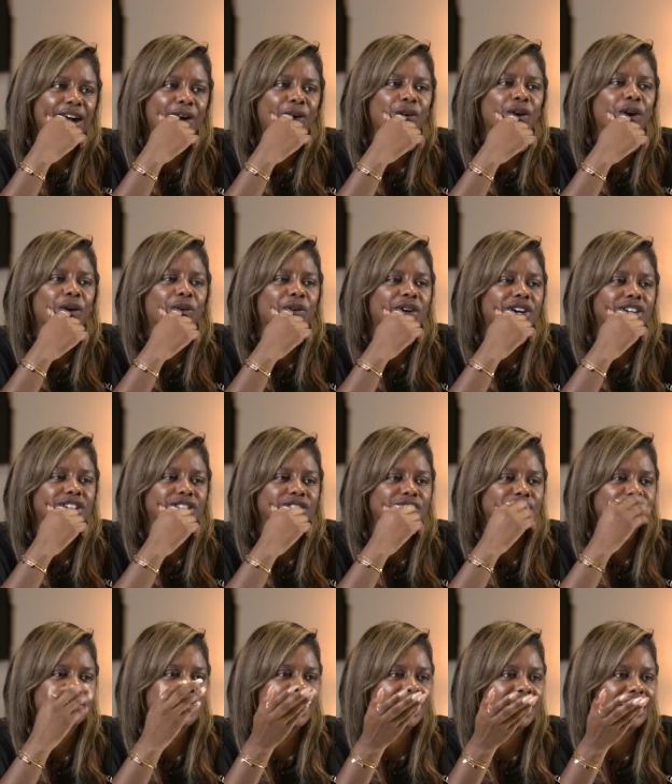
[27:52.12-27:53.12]
Oh, go on.
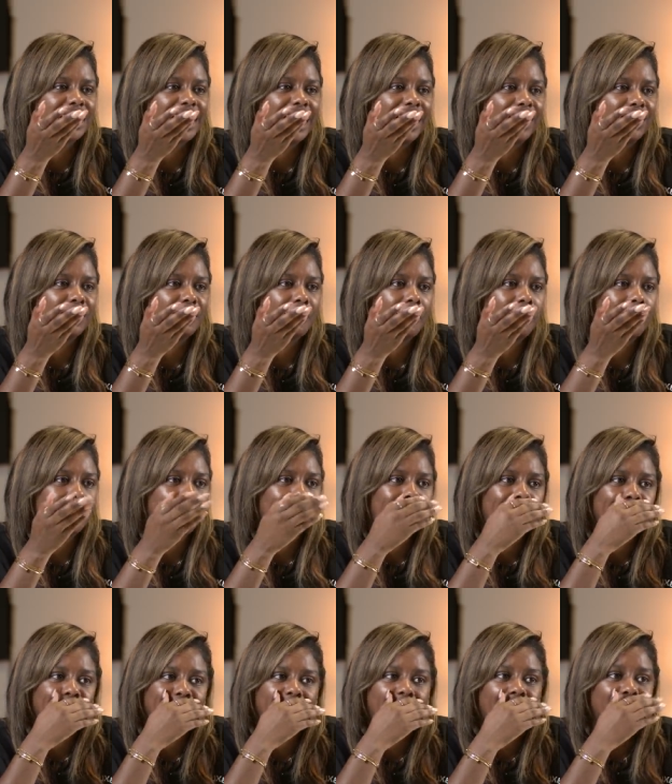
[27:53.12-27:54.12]
You said it now.
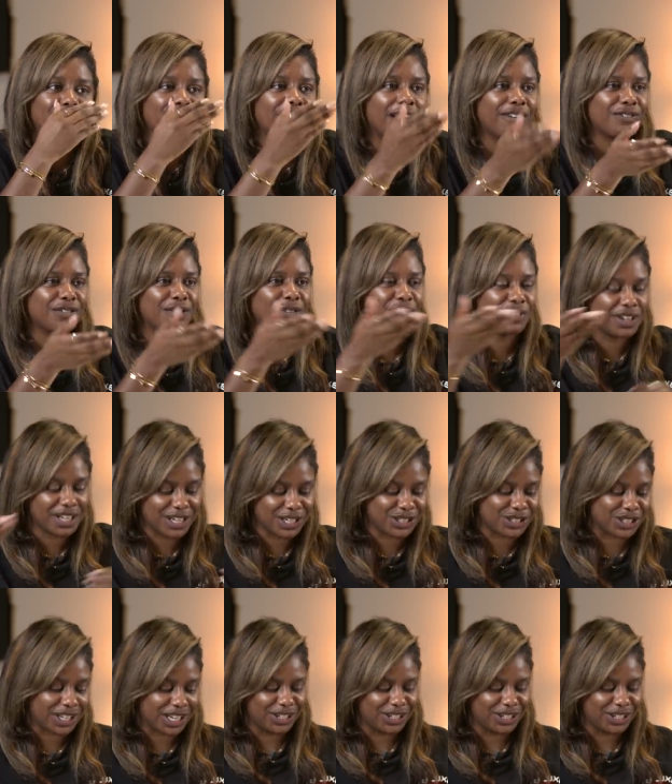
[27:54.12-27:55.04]
You have, you have to finish